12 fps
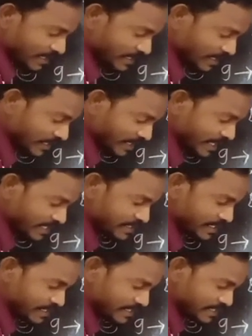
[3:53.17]

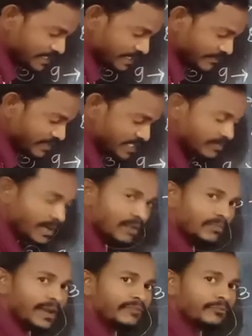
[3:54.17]
36 is divisible
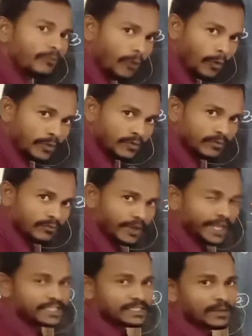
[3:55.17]
by 4.
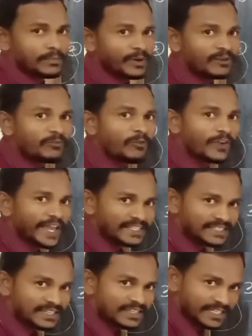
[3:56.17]
For example, 4
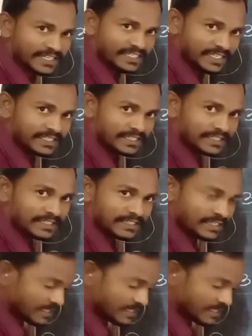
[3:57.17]
9s are 36.